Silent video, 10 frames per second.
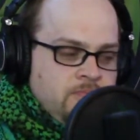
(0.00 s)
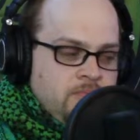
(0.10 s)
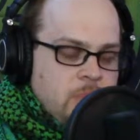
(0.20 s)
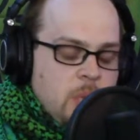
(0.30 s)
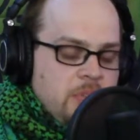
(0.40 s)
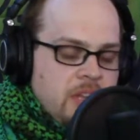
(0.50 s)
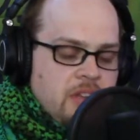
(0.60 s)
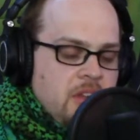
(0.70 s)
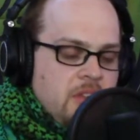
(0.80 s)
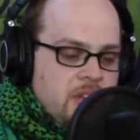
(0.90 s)
people not
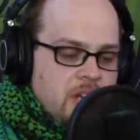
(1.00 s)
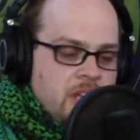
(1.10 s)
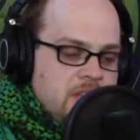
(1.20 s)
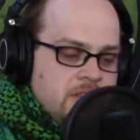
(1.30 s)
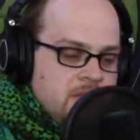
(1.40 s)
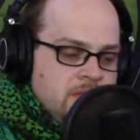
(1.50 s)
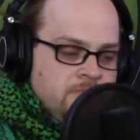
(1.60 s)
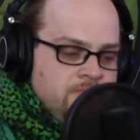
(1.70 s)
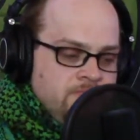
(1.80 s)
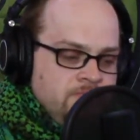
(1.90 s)
calling their hits.
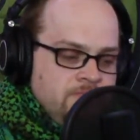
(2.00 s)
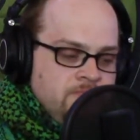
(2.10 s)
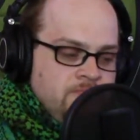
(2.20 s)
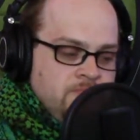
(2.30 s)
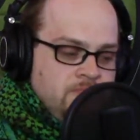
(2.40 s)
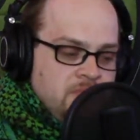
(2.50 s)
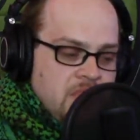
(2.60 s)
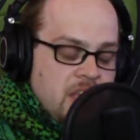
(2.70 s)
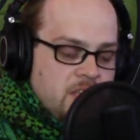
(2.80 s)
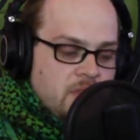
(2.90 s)

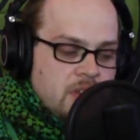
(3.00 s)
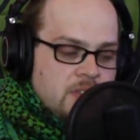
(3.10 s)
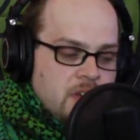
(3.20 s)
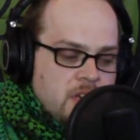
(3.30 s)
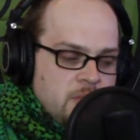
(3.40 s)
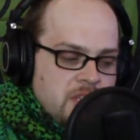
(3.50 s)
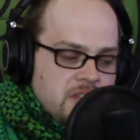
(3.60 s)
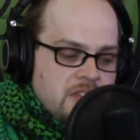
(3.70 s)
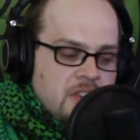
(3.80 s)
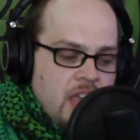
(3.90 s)
Yeah, it's frustrating, but it's
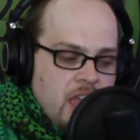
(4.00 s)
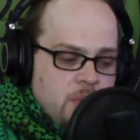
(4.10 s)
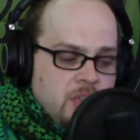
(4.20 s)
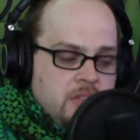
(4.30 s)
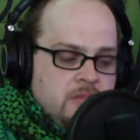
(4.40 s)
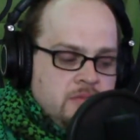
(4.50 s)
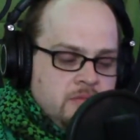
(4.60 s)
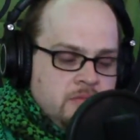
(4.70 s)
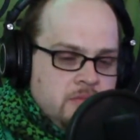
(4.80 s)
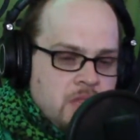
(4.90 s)
just going to happen.
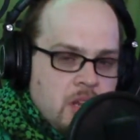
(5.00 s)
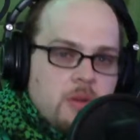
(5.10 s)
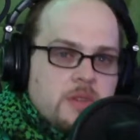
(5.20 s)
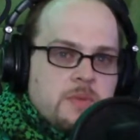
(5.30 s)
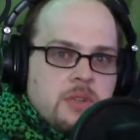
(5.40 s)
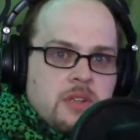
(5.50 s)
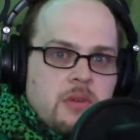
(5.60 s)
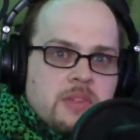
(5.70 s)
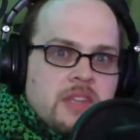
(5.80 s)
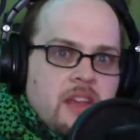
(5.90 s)
It always will,
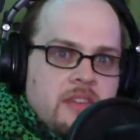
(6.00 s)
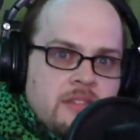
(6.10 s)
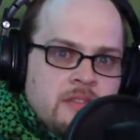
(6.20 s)
always has.